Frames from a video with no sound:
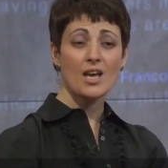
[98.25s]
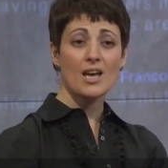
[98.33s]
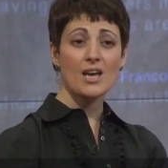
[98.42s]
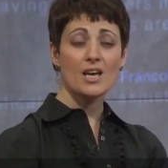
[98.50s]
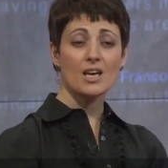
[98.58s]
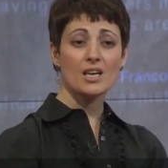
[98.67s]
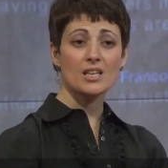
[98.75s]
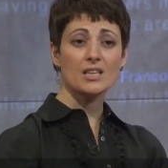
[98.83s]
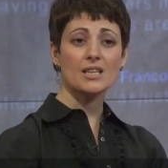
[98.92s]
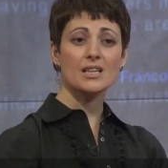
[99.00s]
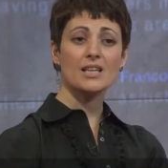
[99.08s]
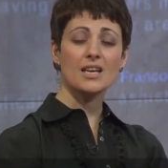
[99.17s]
and
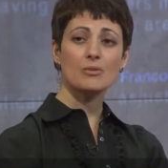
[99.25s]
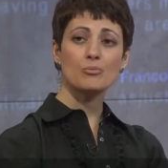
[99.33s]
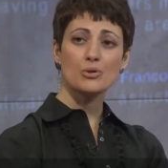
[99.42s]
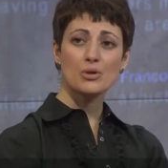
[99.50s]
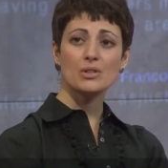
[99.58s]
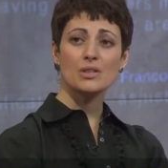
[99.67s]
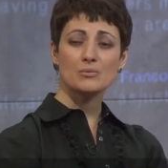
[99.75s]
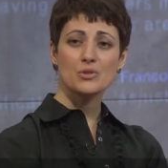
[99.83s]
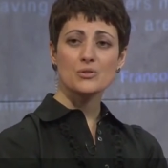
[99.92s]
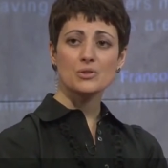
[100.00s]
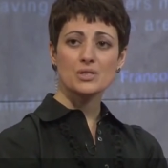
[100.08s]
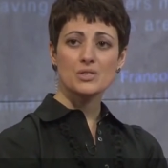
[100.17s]
that brought them
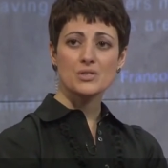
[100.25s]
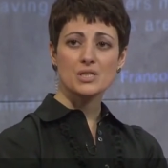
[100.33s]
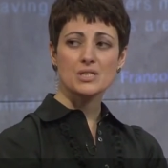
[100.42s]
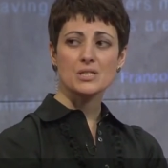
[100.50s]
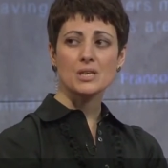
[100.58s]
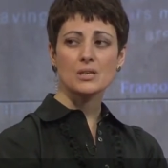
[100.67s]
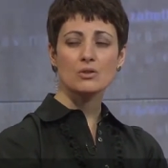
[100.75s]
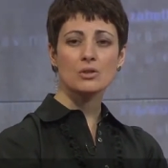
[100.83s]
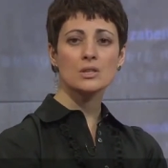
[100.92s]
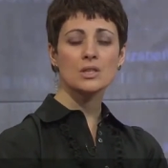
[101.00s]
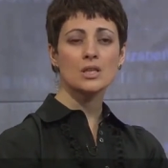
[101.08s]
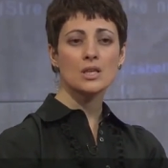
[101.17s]
to the streets. They're
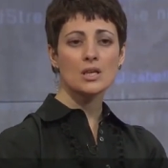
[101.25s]
not